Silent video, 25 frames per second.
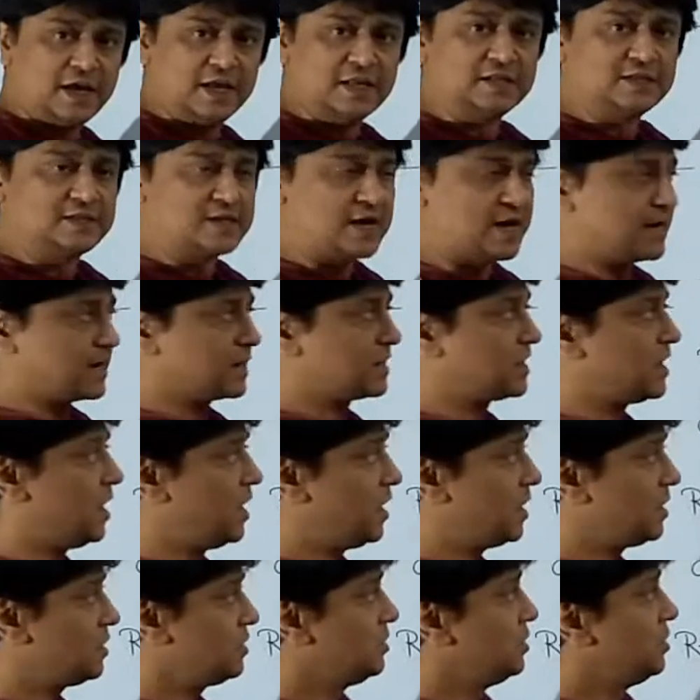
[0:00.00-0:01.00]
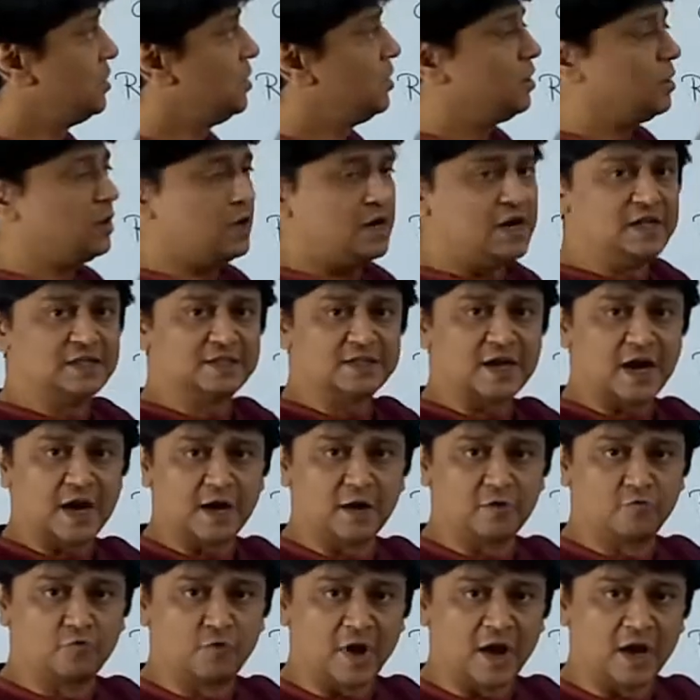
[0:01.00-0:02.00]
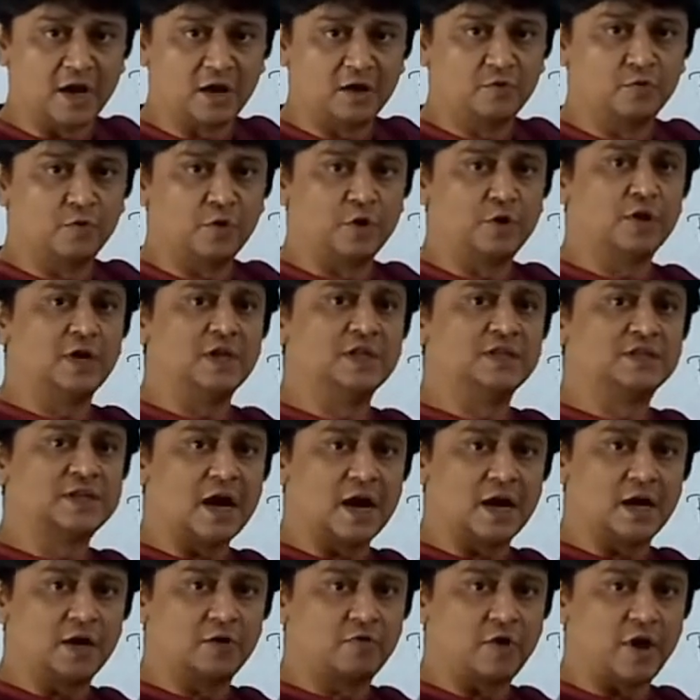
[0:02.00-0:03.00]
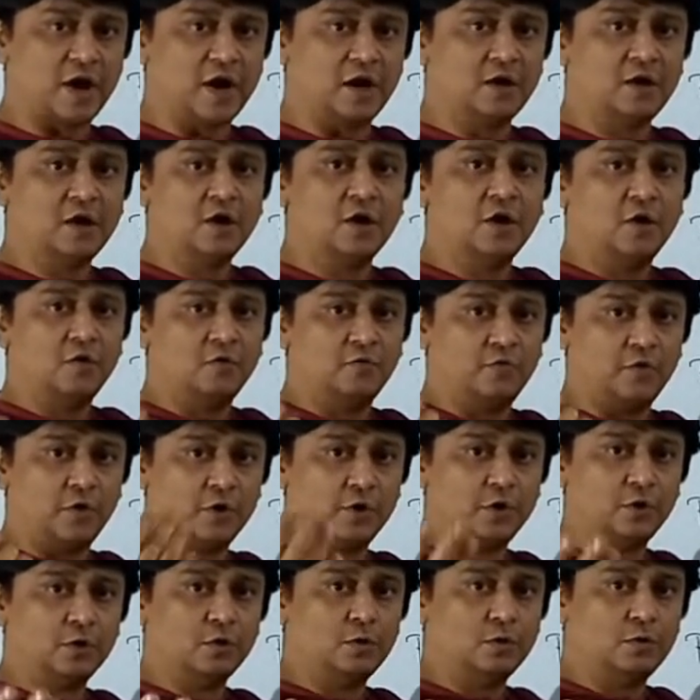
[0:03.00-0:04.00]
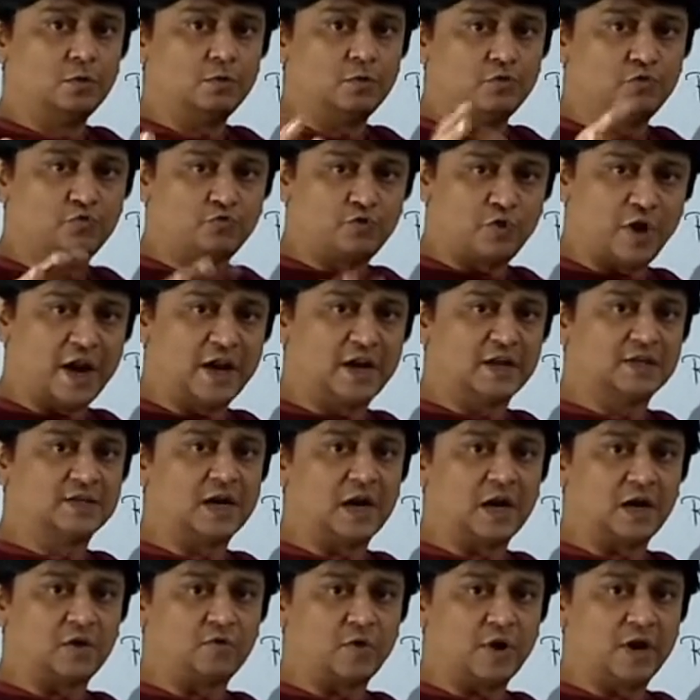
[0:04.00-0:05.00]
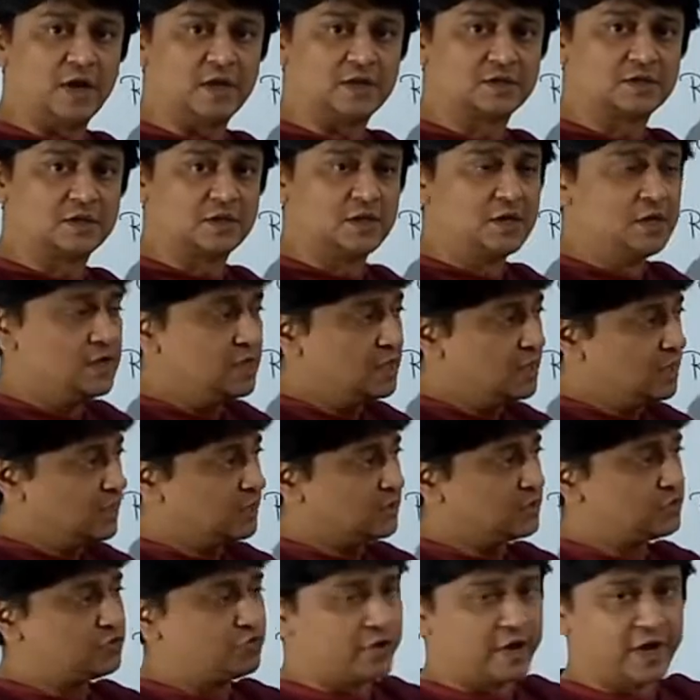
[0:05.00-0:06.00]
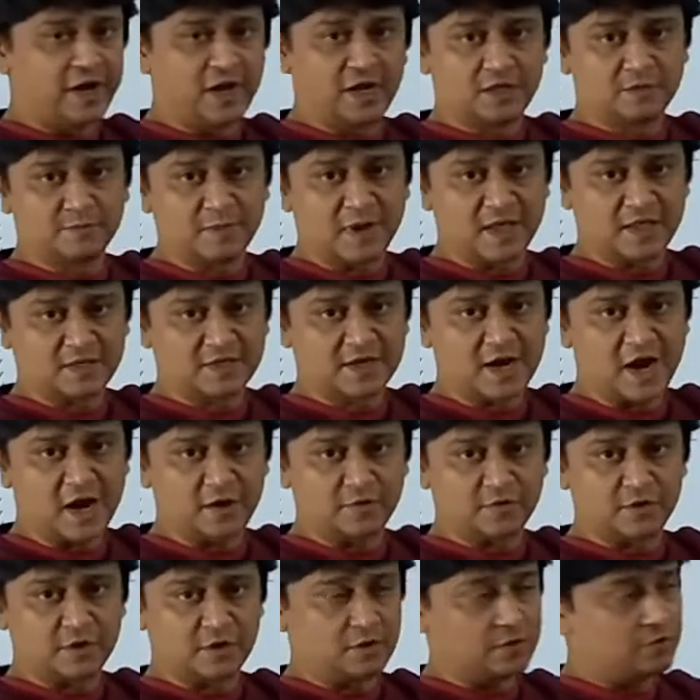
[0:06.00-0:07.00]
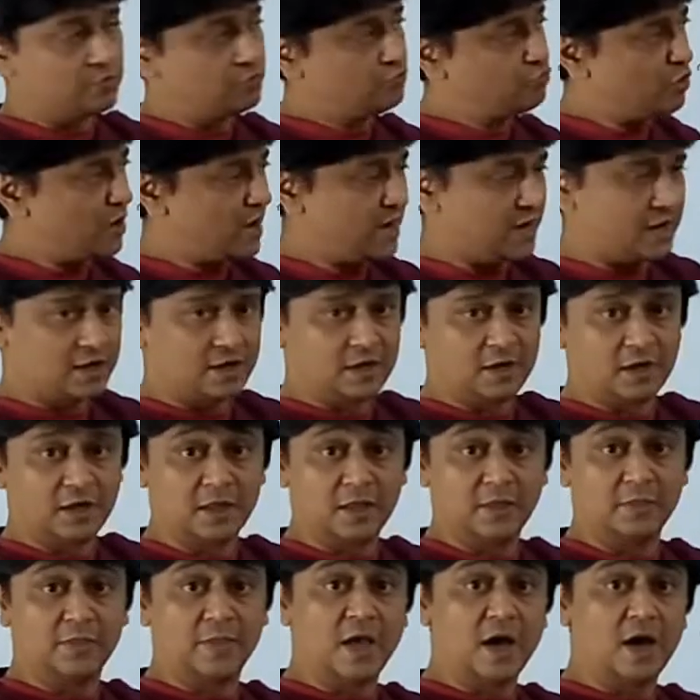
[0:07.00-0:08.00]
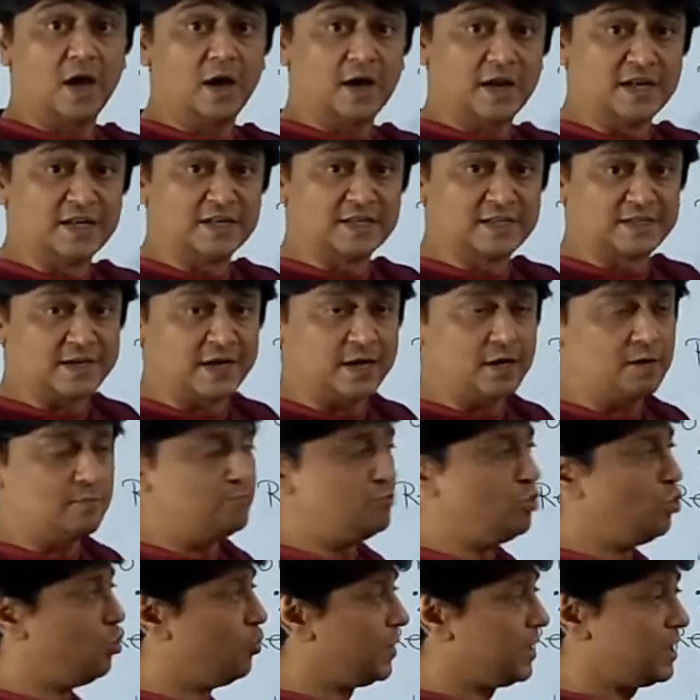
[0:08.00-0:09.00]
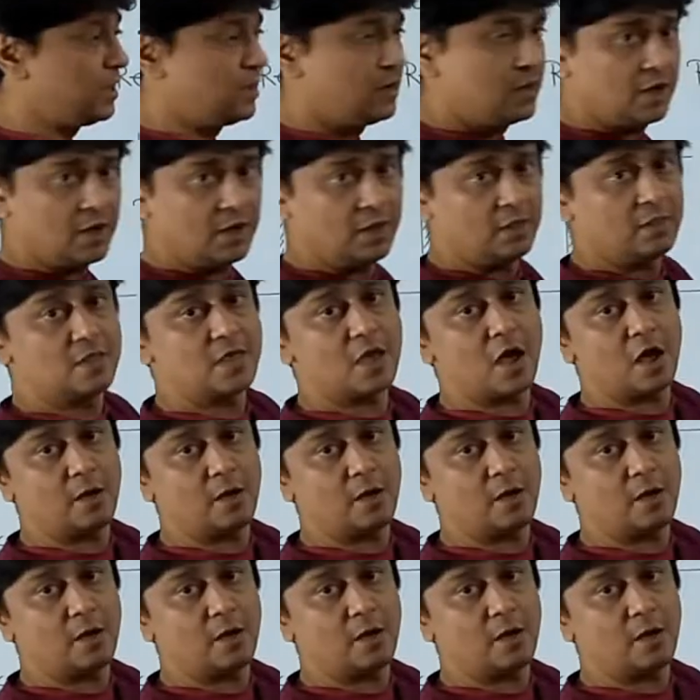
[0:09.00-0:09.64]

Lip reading: inside a car or inside a train. When you are inside a train, for you, train is at rest. The trees by the side of the track, they are instead moving in the